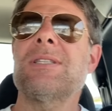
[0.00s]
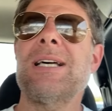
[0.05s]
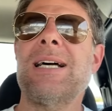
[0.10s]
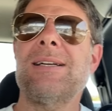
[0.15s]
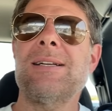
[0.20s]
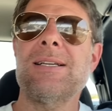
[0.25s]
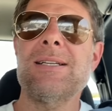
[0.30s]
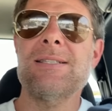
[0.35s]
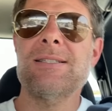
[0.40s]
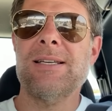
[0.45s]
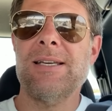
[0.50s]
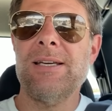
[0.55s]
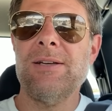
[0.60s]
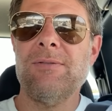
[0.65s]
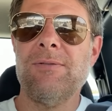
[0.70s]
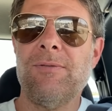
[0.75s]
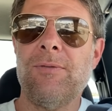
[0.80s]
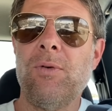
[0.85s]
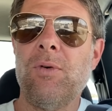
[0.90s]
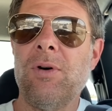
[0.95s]
that is it
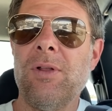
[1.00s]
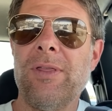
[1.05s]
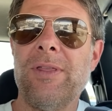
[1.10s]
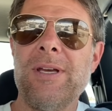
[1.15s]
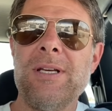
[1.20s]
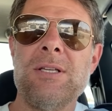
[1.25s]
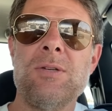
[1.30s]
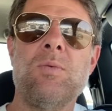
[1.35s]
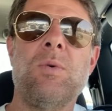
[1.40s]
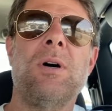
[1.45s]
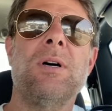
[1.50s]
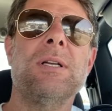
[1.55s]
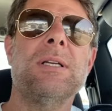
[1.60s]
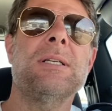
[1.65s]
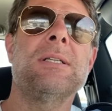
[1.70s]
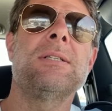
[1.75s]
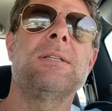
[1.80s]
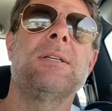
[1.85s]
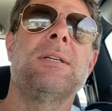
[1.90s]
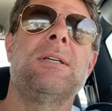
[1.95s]
for this one.
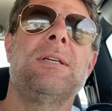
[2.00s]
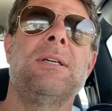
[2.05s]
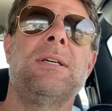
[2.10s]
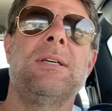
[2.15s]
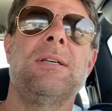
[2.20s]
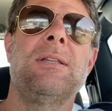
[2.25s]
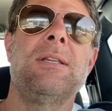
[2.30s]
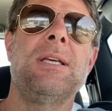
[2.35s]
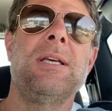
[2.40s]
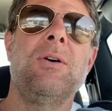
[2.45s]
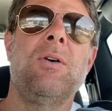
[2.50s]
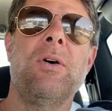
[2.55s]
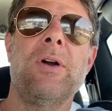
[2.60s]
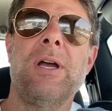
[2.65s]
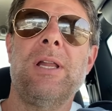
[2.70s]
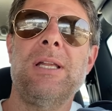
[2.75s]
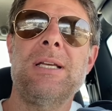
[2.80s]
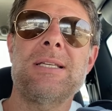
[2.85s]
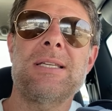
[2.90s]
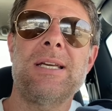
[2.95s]
The
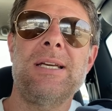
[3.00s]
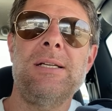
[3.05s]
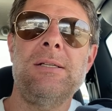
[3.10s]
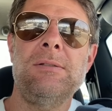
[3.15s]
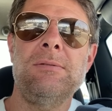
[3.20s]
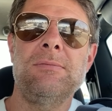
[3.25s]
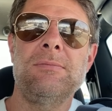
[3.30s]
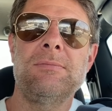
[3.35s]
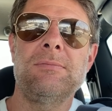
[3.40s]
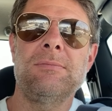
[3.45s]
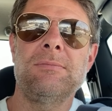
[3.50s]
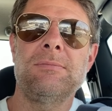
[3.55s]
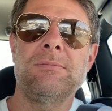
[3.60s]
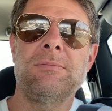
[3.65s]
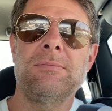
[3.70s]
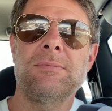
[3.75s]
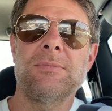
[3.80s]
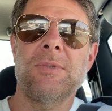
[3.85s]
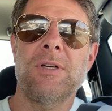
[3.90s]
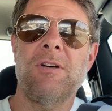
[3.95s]
oil is in
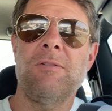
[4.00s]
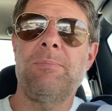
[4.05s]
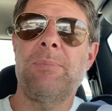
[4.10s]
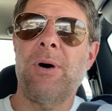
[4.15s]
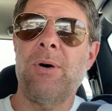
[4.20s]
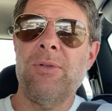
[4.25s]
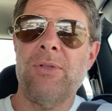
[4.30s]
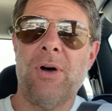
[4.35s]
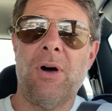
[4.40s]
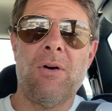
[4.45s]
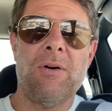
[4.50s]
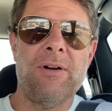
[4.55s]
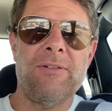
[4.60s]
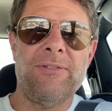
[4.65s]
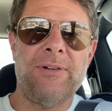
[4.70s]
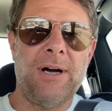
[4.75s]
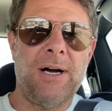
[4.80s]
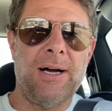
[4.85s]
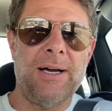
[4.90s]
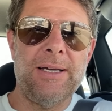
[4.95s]
of both
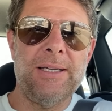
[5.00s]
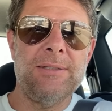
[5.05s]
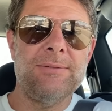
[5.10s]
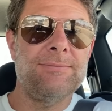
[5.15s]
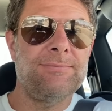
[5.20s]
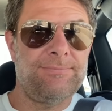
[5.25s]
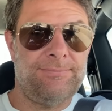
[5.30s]
RFI